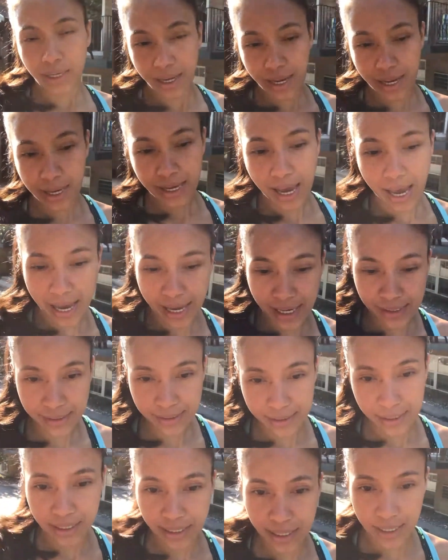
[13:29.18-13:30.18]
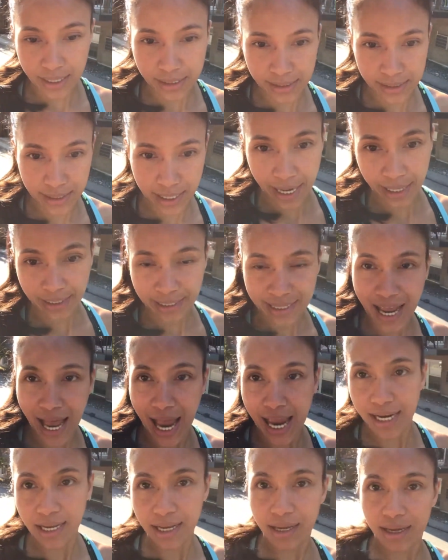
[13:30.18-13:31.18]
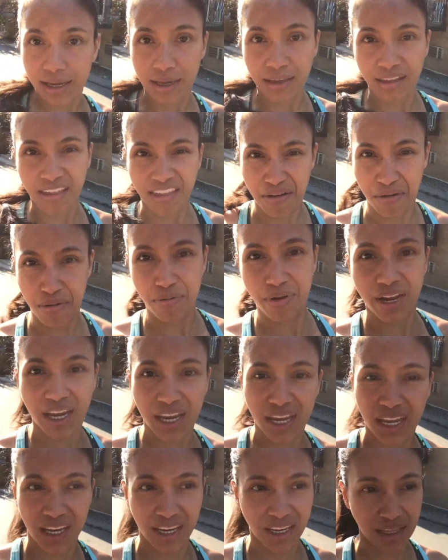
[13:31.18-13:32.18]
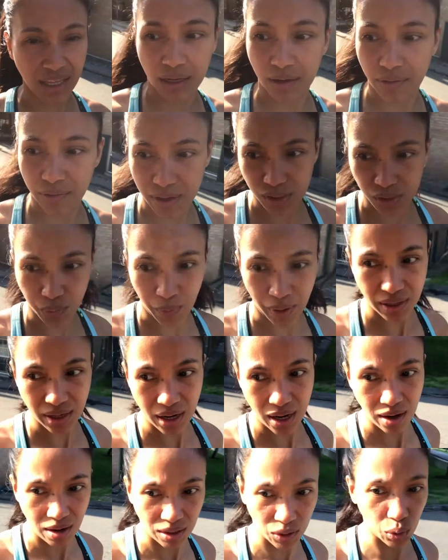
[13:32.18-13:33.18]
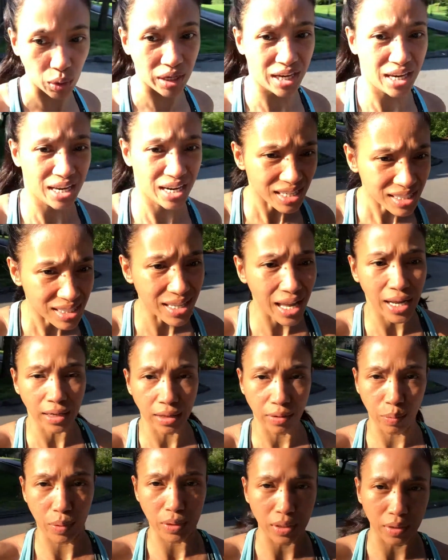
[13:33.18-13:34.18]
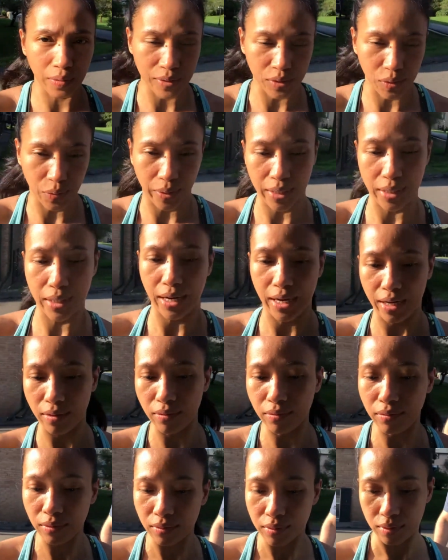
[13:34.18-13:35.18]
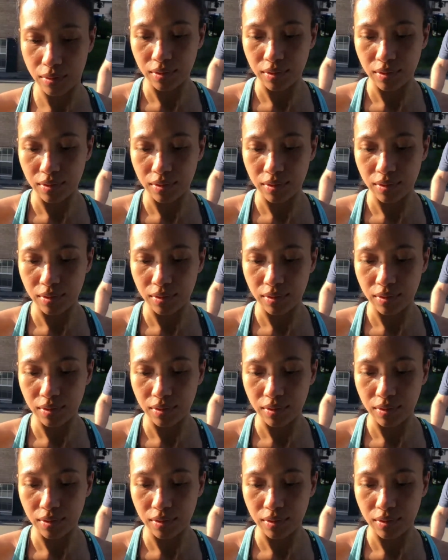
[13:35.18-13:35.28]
Hey guys, it is like 93 degrees right now. Actually, it is 93 degrees right now.